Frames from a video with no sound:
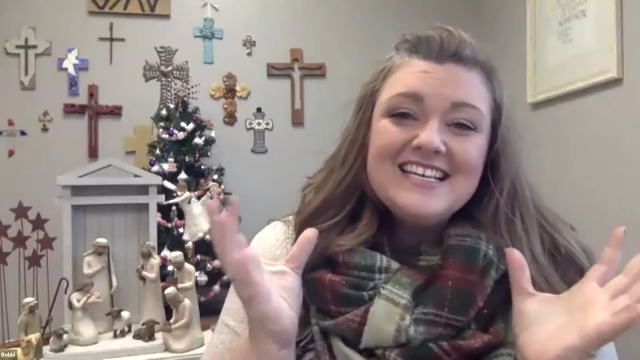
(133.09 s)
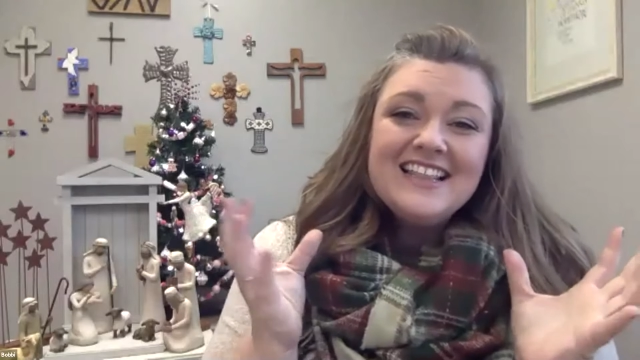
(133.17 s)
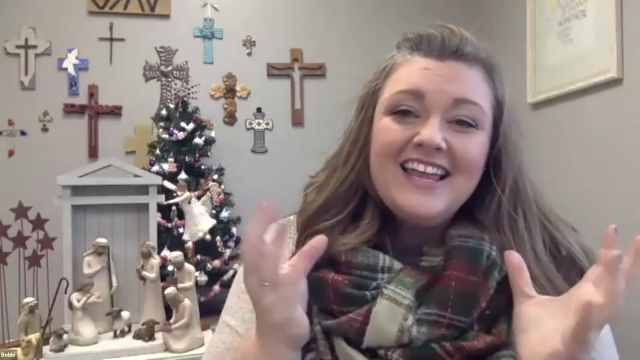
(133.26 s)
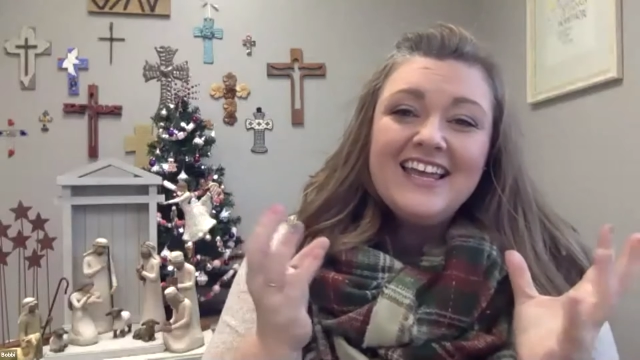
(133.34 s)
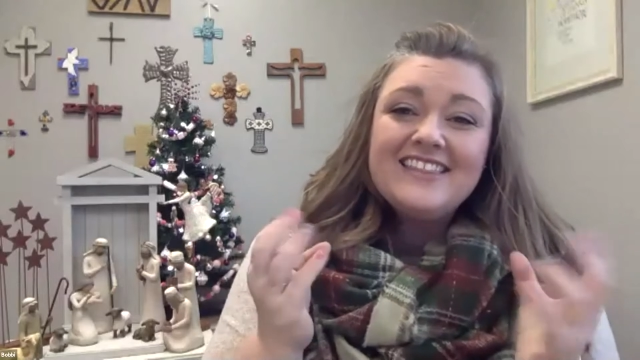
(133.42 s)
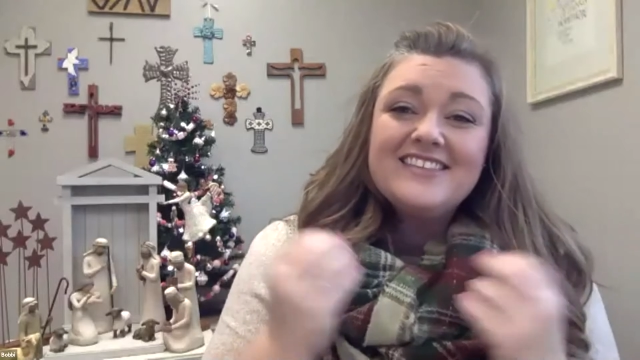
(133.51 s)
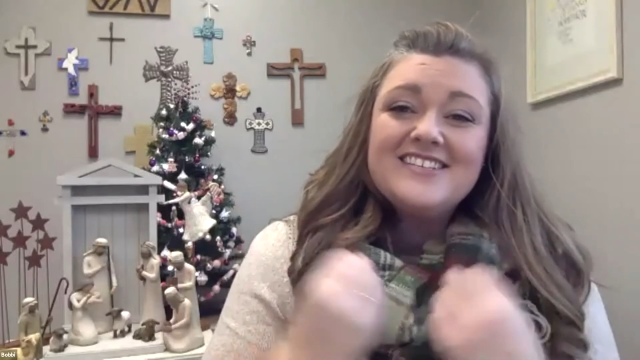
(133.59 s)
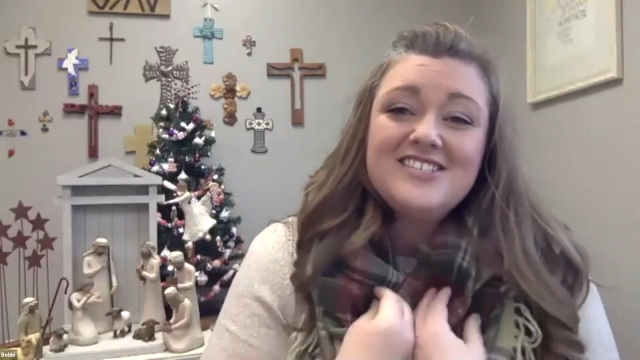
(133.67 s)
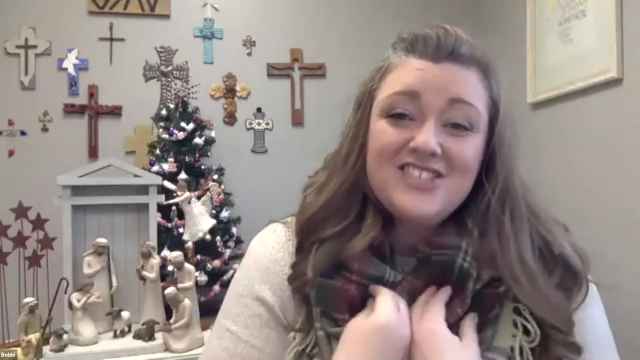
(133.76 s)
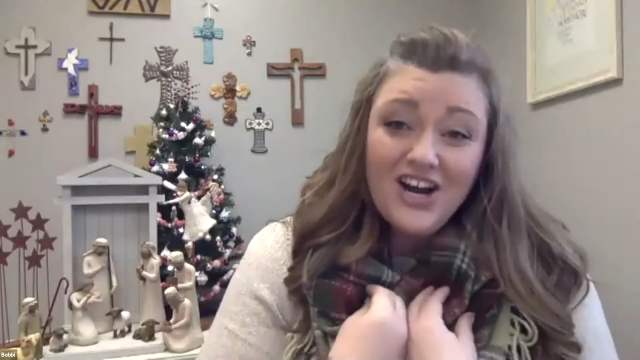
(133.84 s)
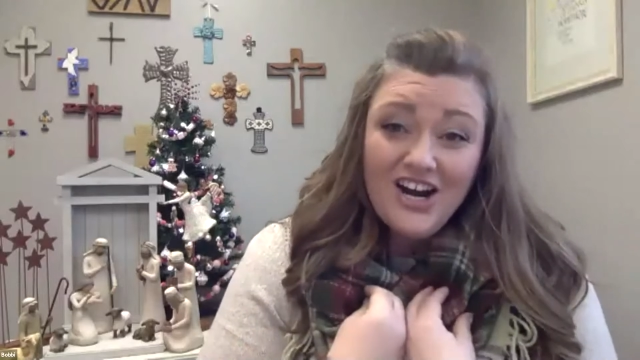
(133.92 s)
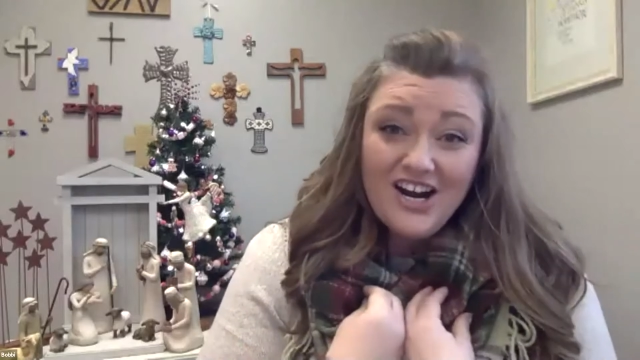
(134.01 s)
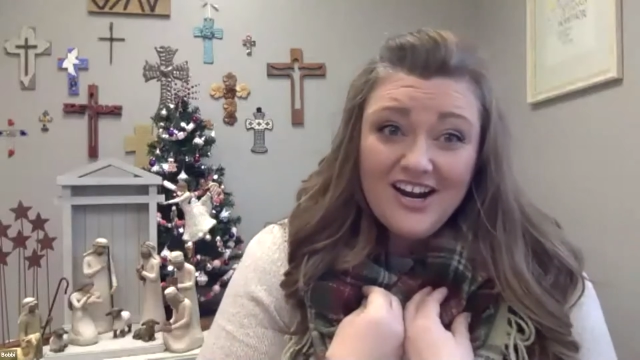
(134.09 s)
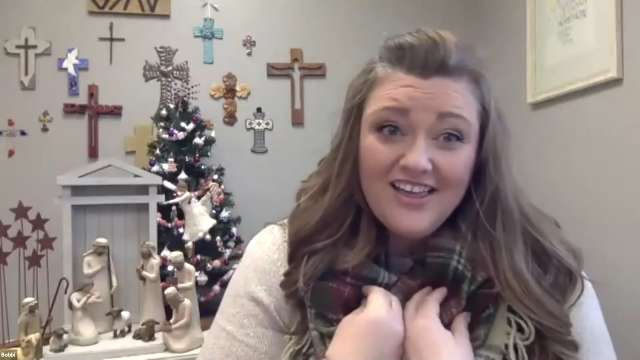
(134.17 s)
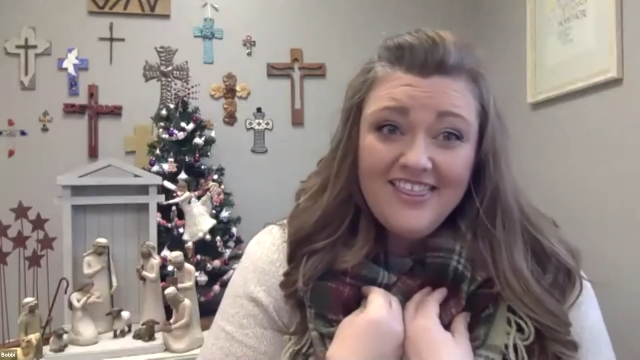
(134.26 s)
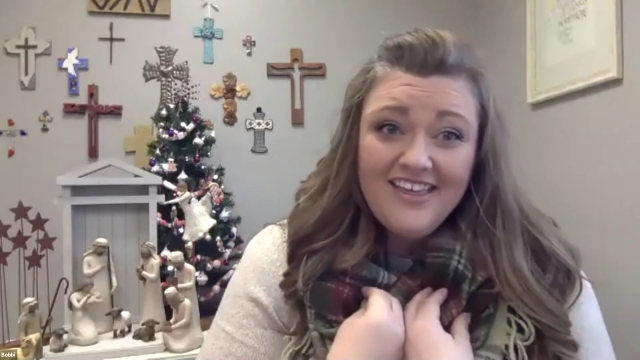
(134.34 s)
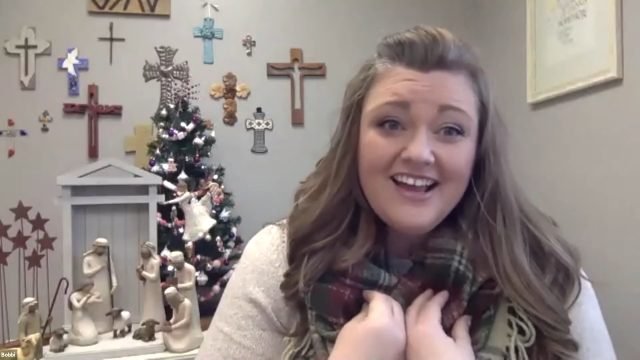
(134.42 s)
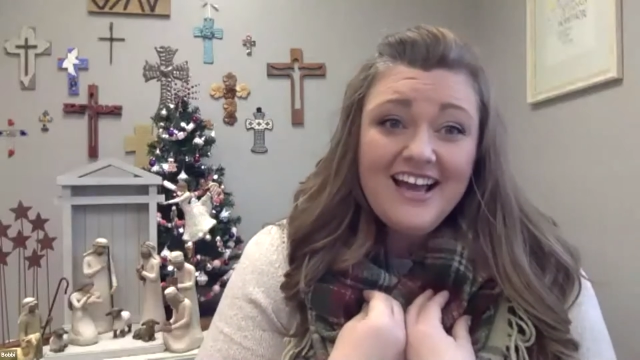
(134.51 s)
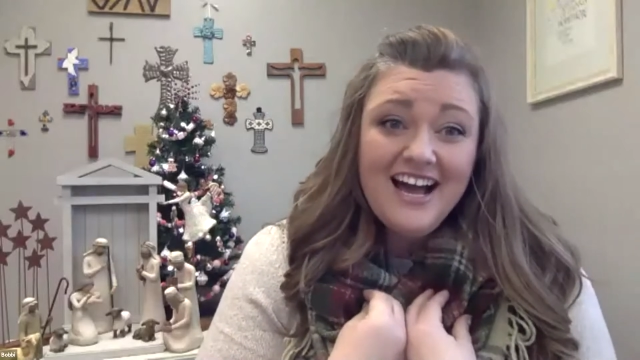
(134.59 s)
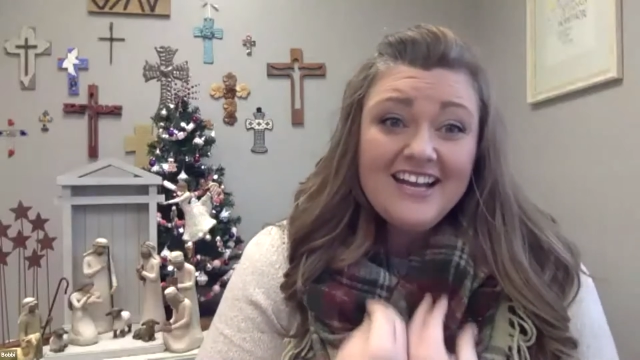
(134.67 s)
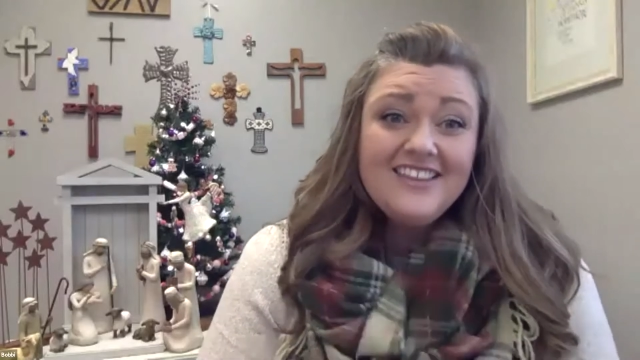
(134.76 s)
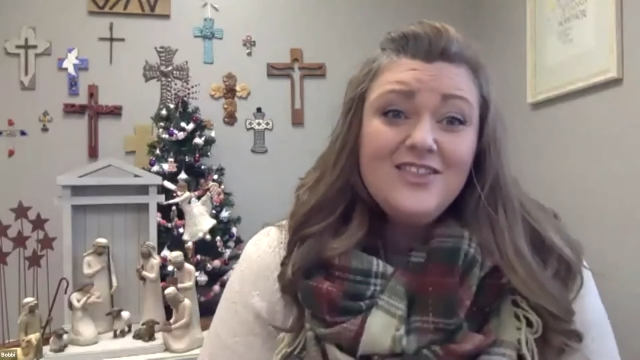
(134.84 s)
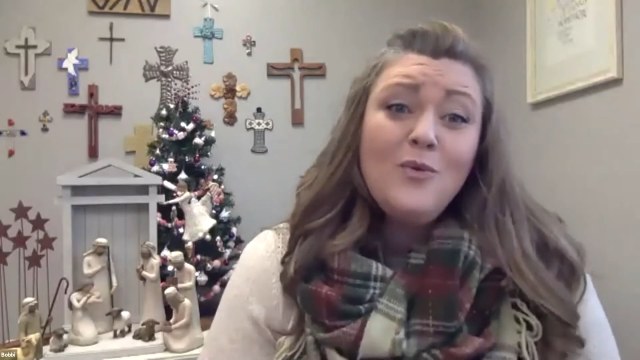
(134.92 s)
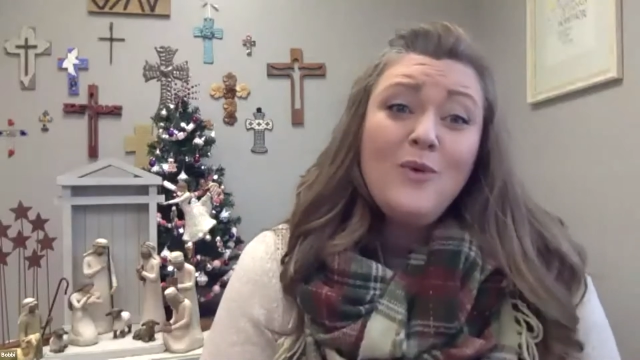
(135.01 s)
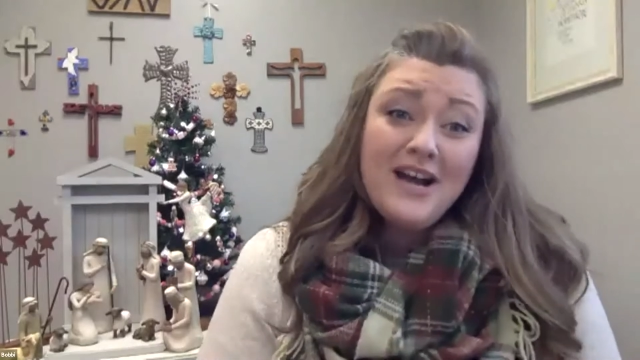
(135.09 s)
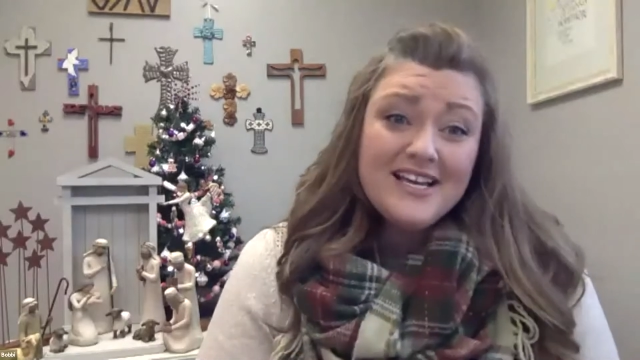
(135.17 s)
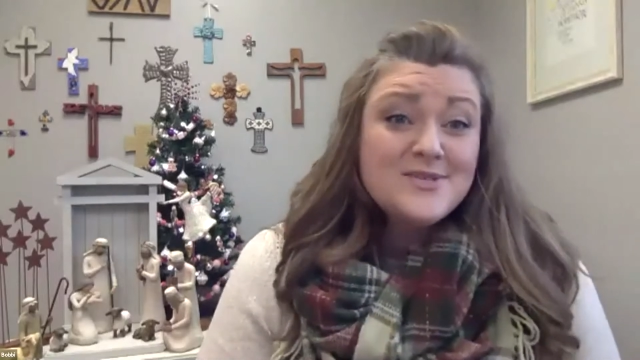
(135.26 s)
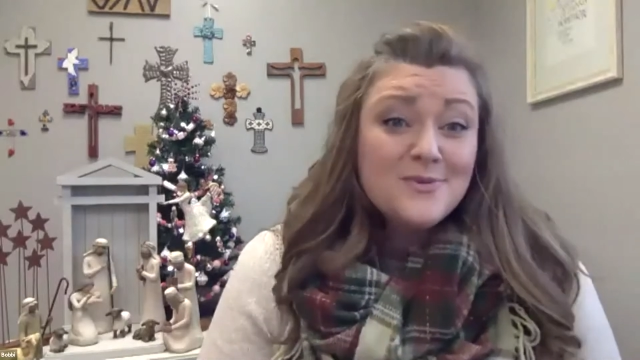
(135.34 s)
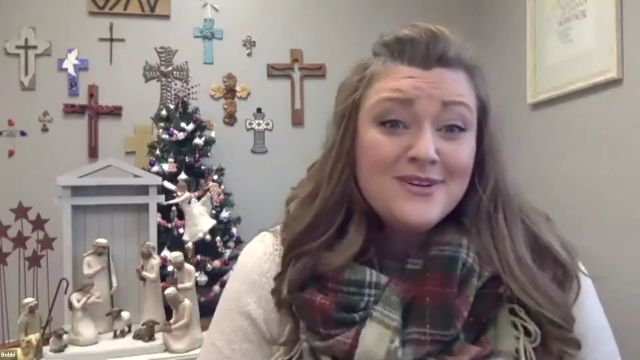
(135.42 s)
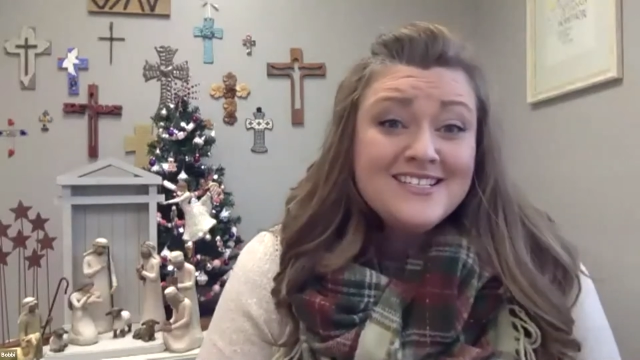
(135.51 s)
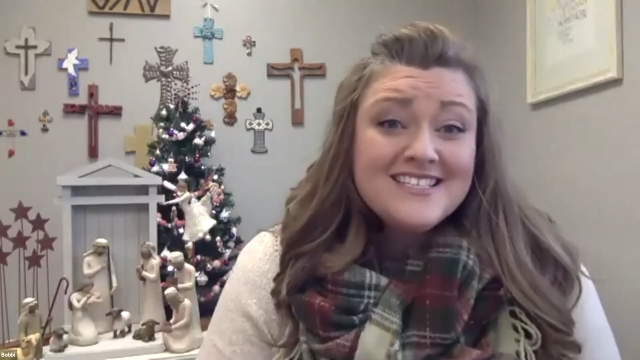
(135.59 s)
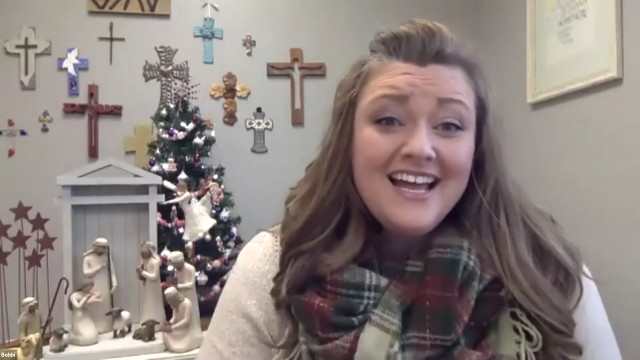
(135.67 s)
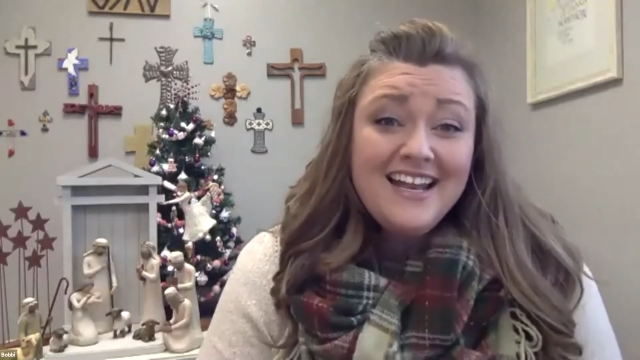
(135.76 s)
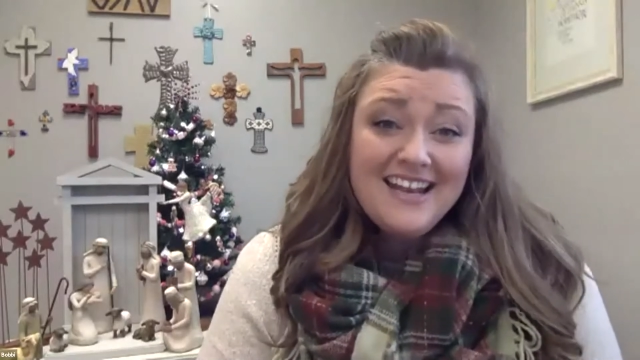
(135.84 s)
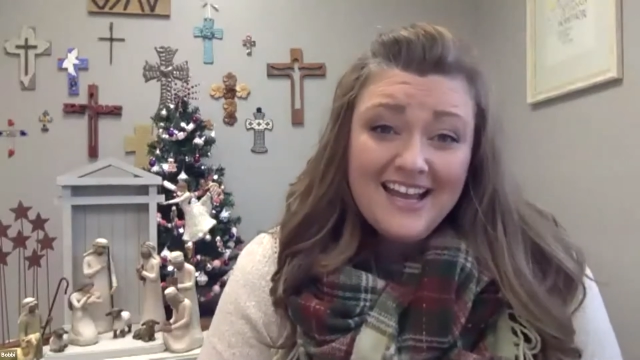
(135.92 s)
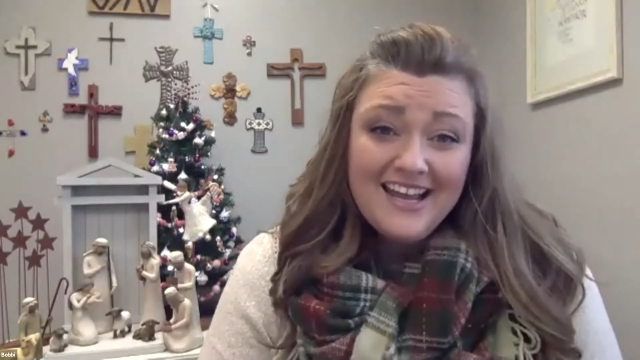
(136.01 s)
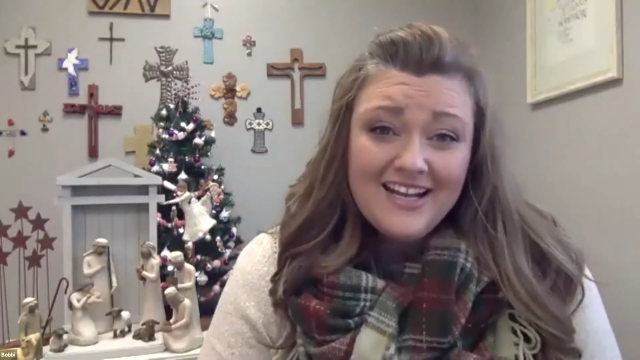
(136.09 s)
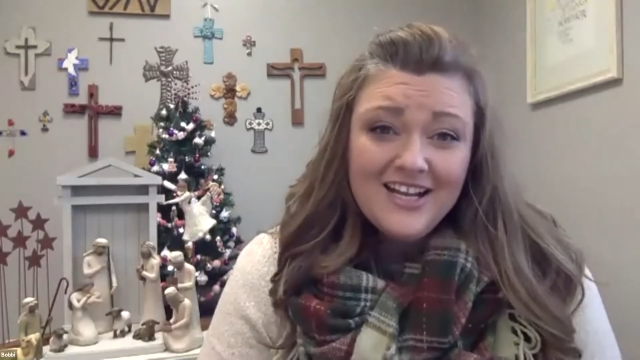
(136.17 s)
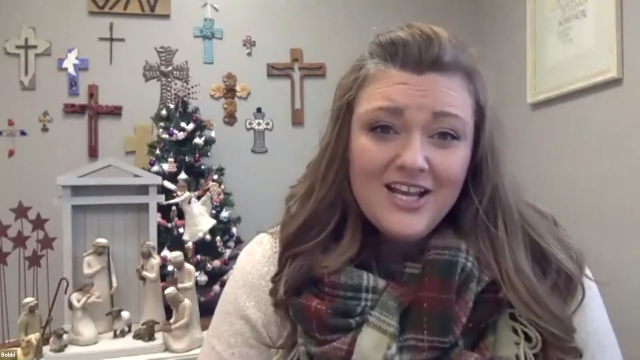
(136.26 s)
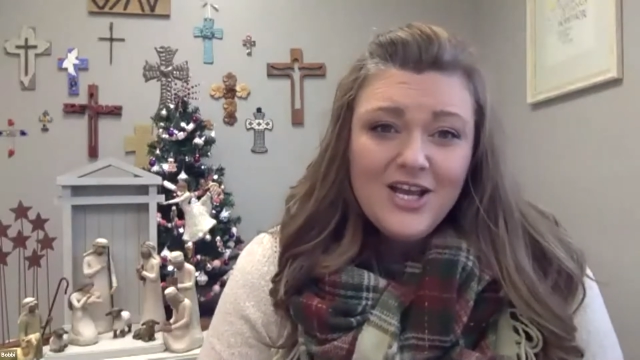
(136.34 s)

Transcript: like the star that guided the wise ones that night,